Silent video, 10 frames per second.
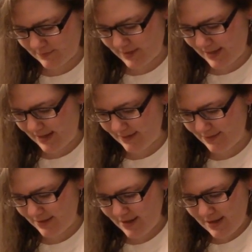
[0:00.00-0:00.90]
they had,
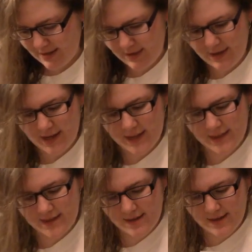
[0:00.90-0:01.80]
yeah, I
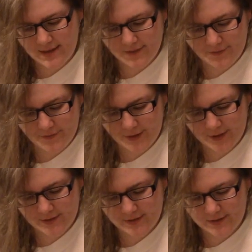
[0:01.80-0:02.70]
think I got the
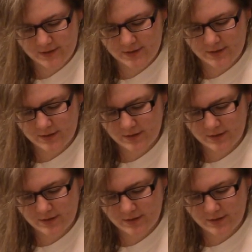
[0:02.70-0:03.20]
first